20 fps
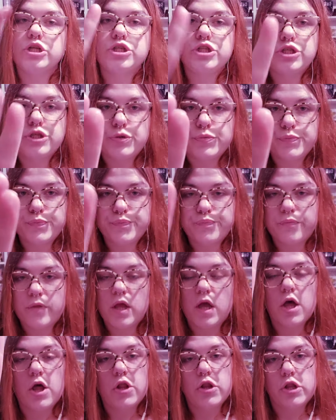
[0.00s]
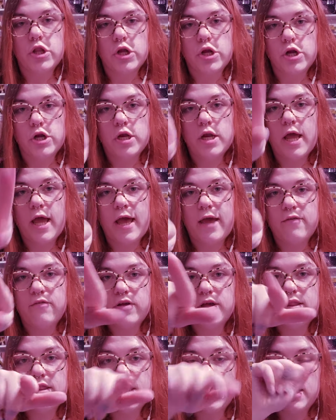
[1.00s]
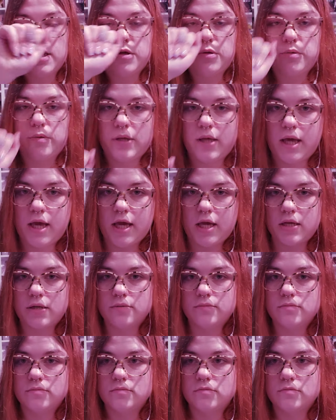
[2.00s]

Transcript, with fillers: Two, learn everything you can.